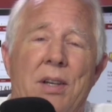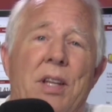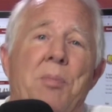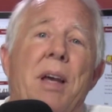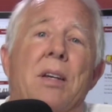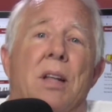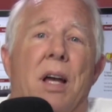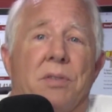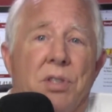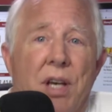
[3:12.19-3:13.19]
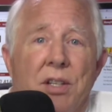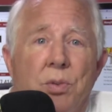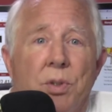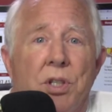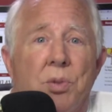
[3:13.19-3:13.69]
They make a lot of
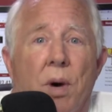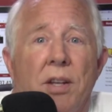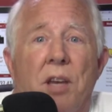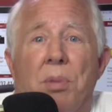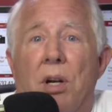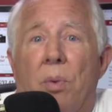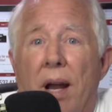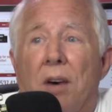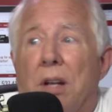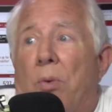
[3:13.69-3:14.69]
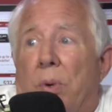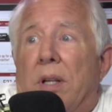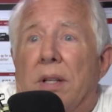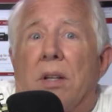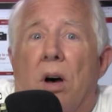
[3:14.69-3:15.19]
sense, which is why they've been around a
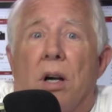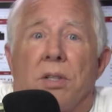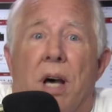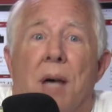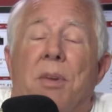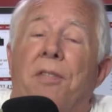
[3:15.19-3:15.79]
really long time.